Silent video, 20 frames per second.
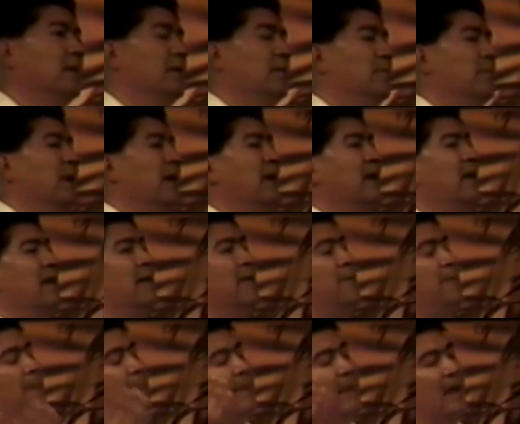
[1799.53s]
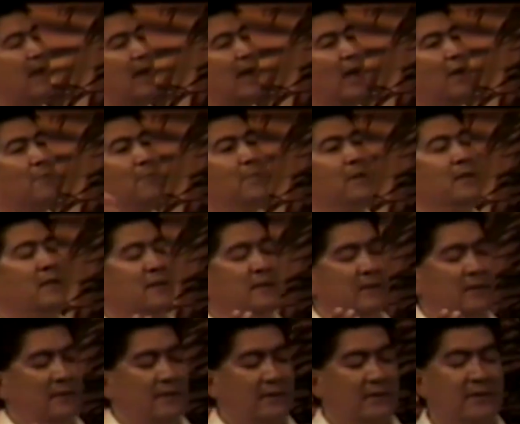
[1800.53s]
Man, I've been
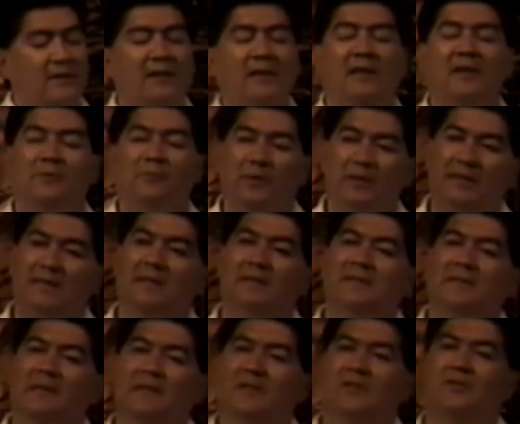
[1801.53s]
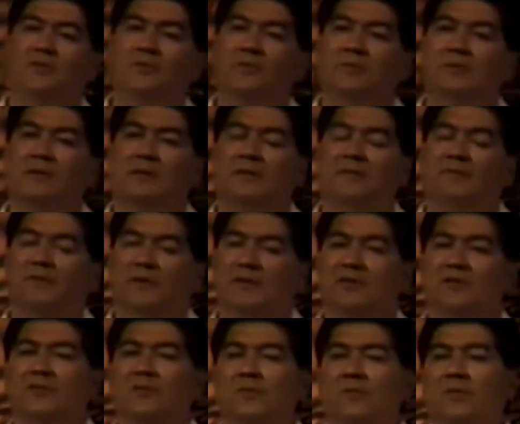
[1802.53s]
dealing with this issue for
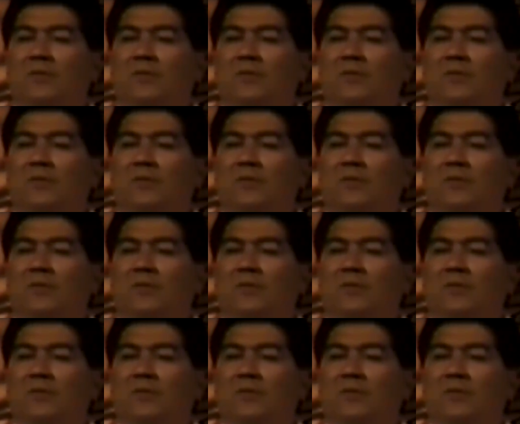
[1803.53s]
so